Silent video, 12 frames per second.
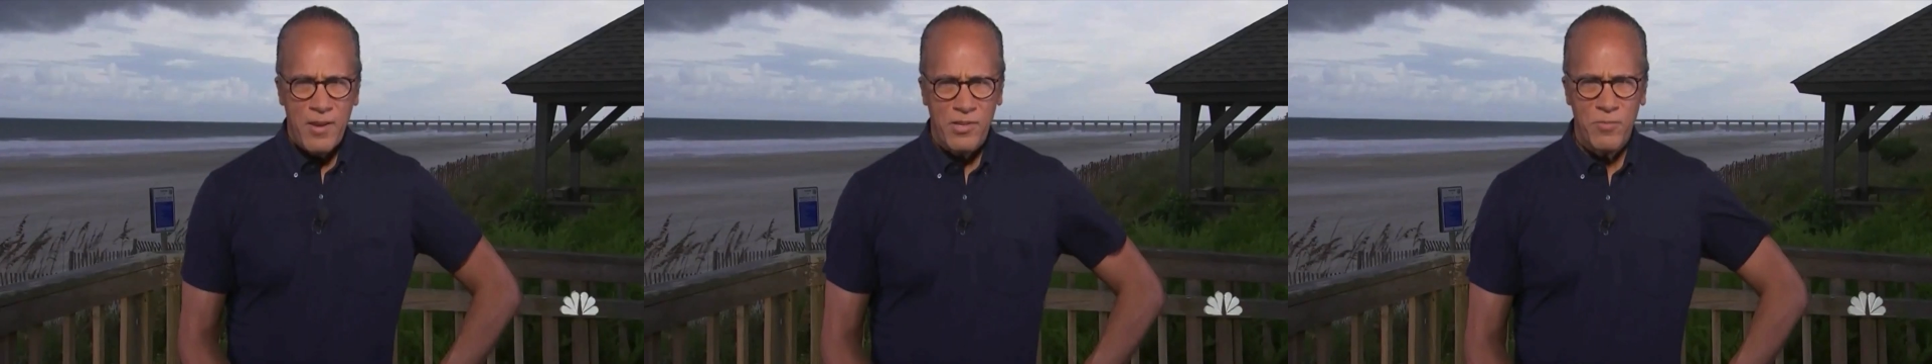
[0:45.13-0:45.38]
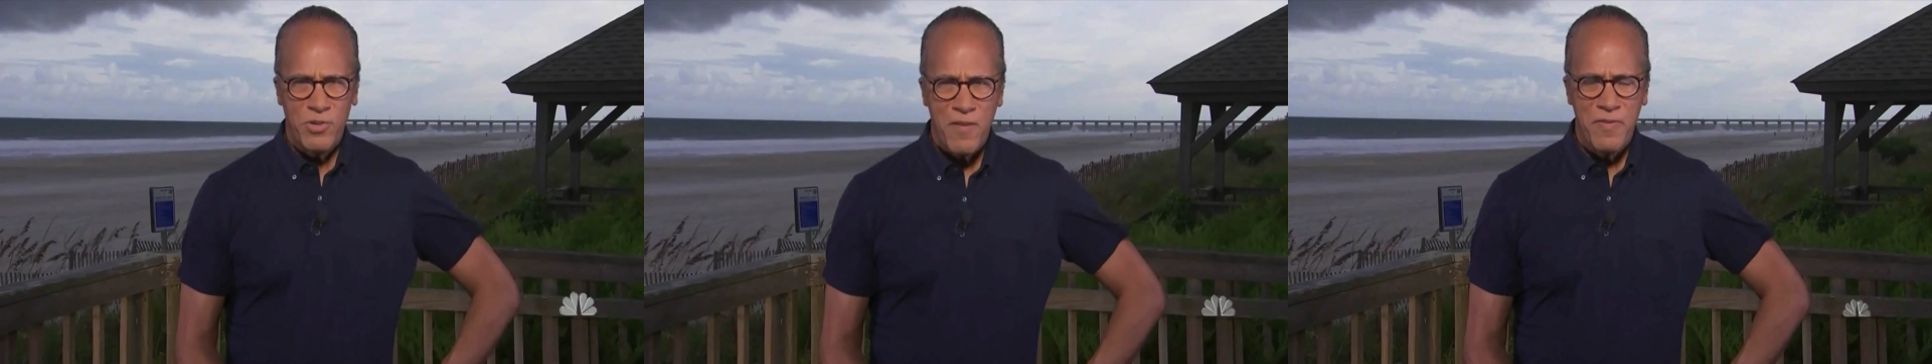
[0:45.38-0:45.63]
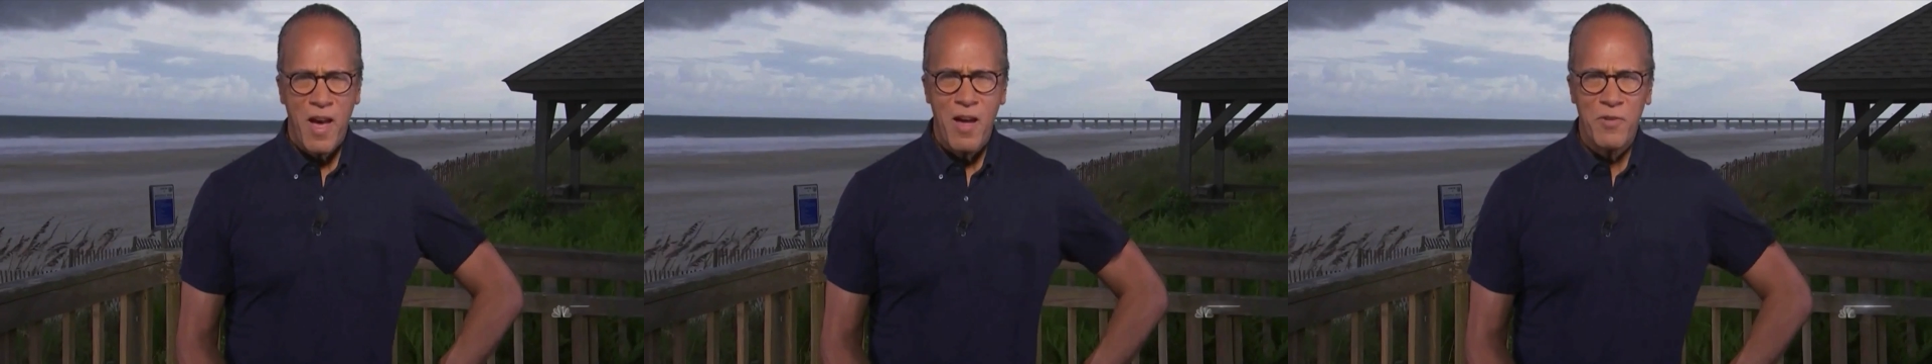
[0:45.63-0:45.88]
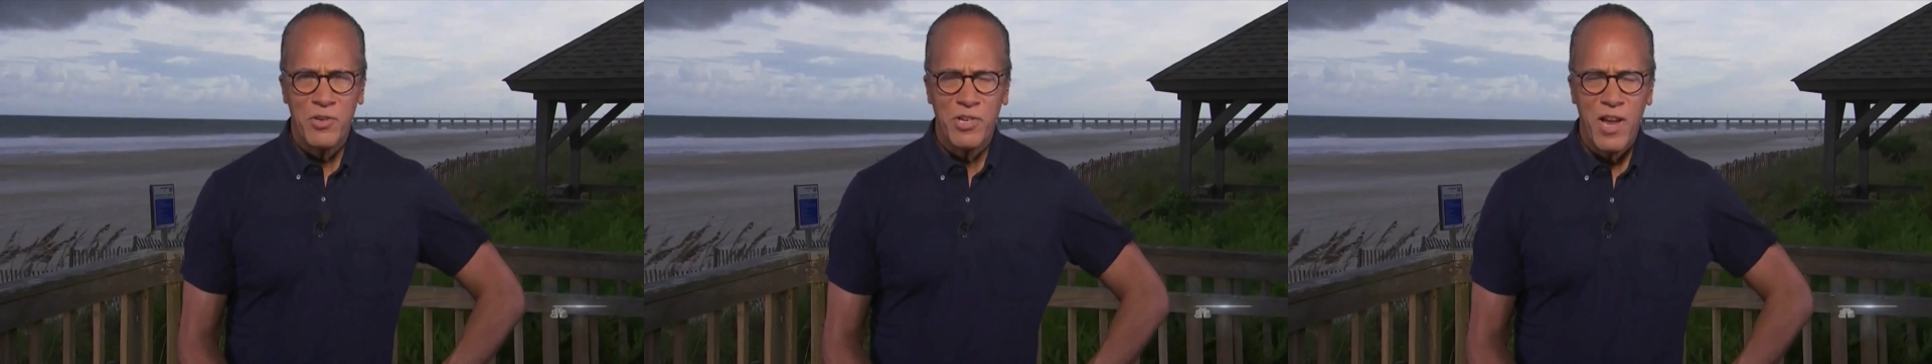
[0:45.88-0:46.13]
Some tough
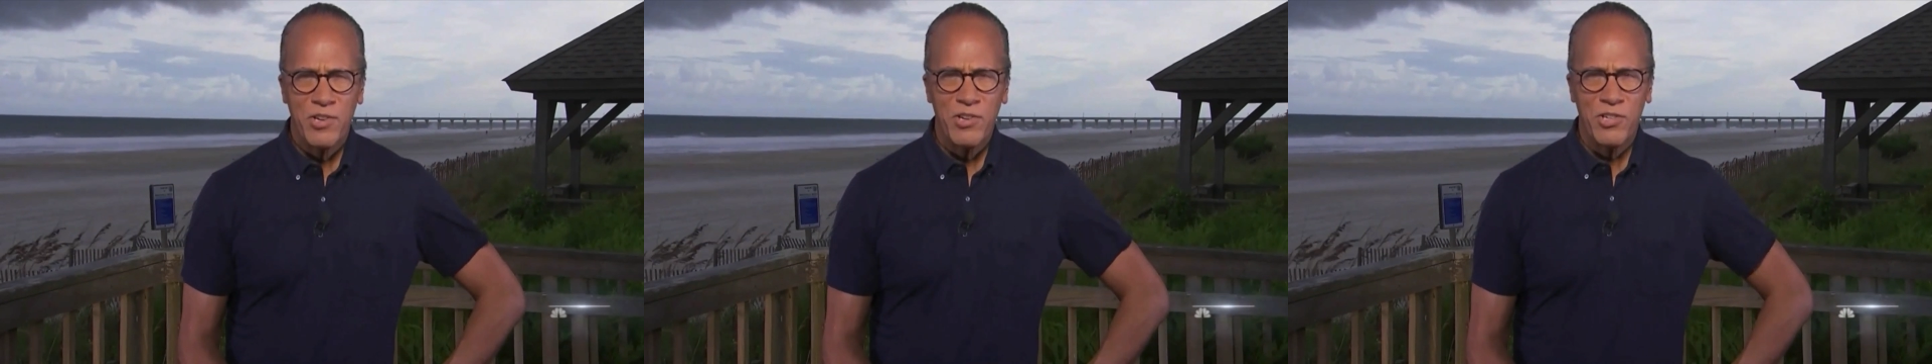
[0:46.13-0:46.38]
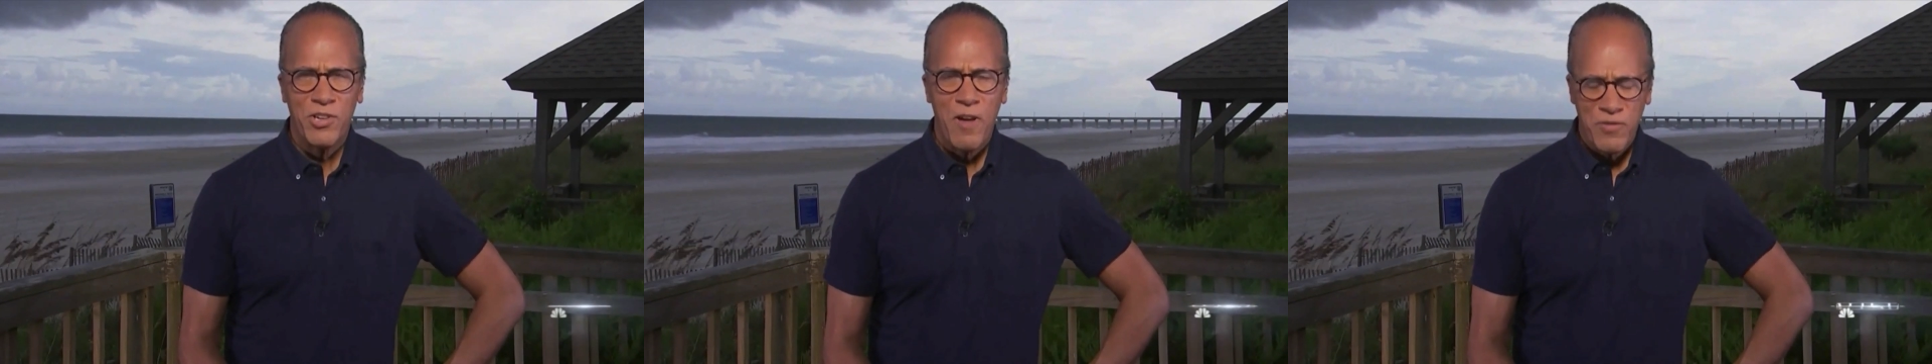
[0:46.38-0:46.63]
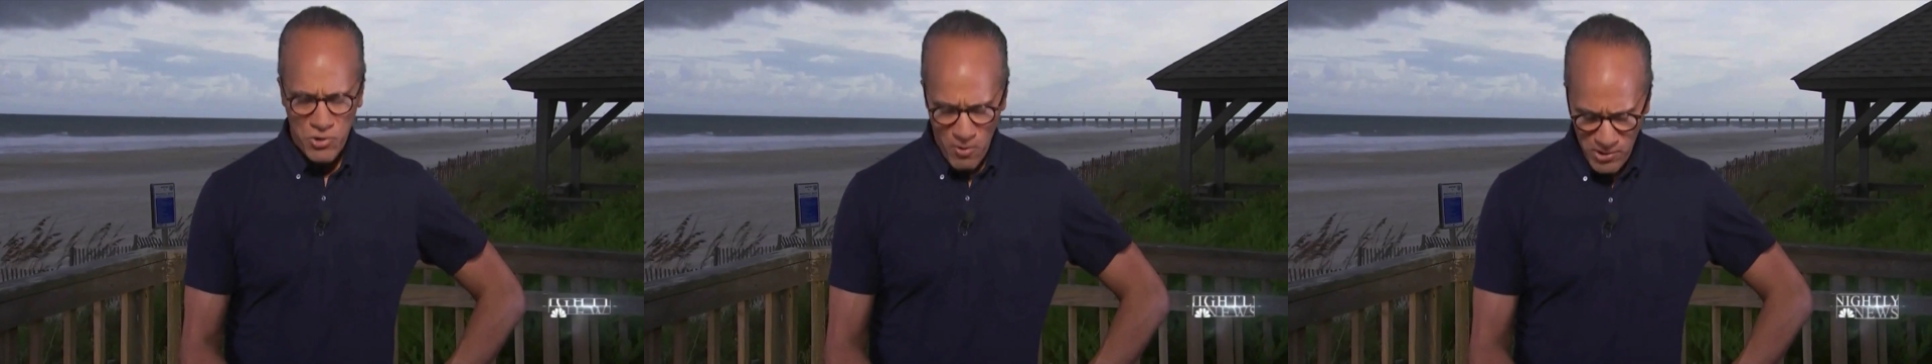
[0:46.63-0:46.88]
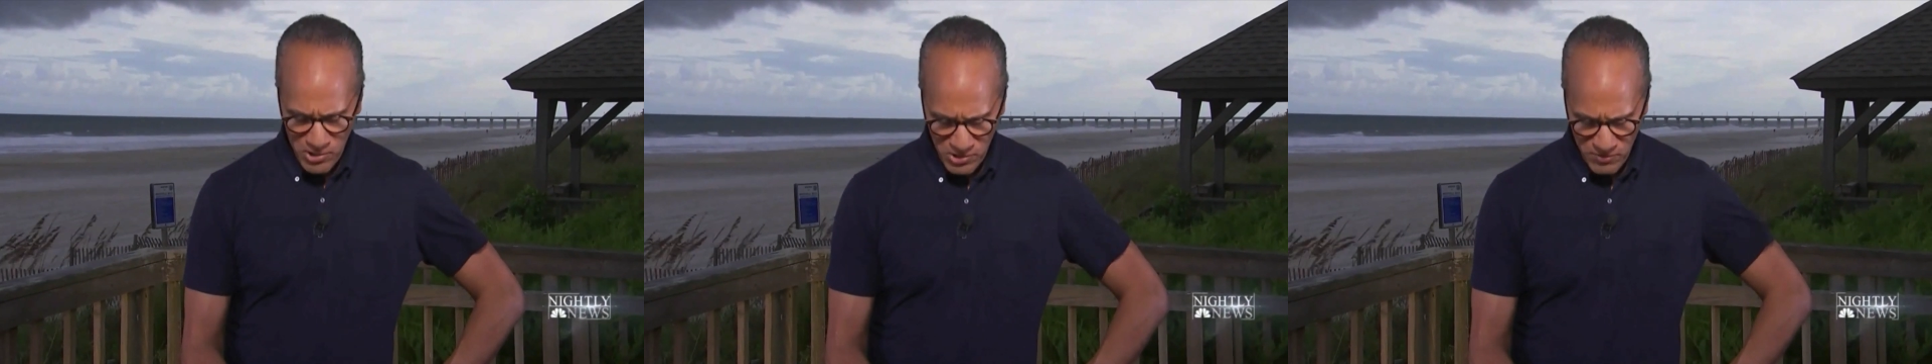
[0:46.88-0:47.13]
conversations, tough
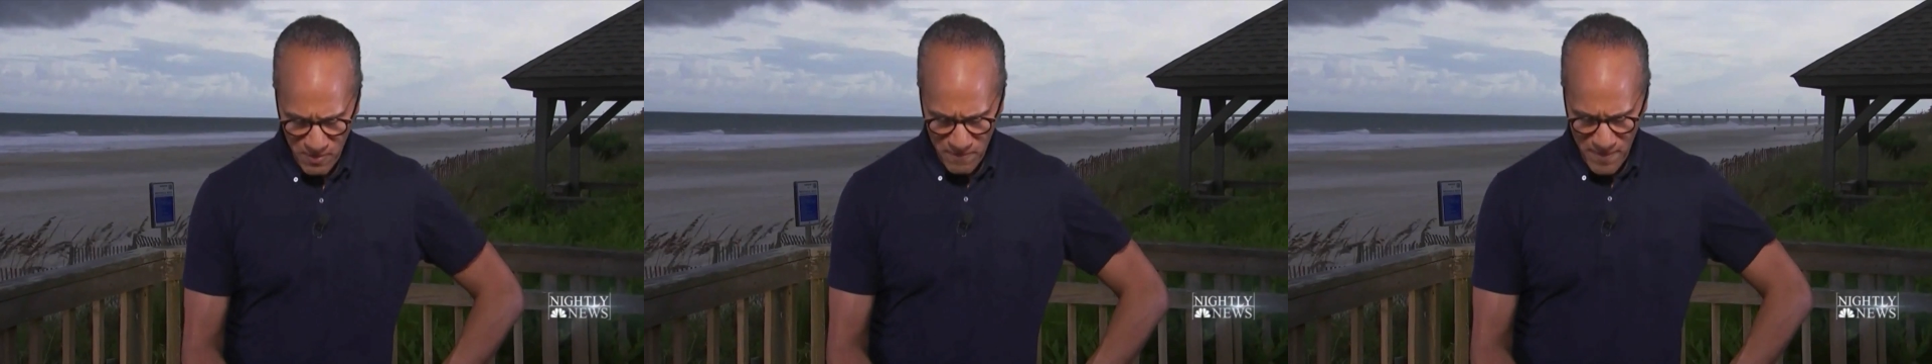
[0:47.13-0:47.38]
choices for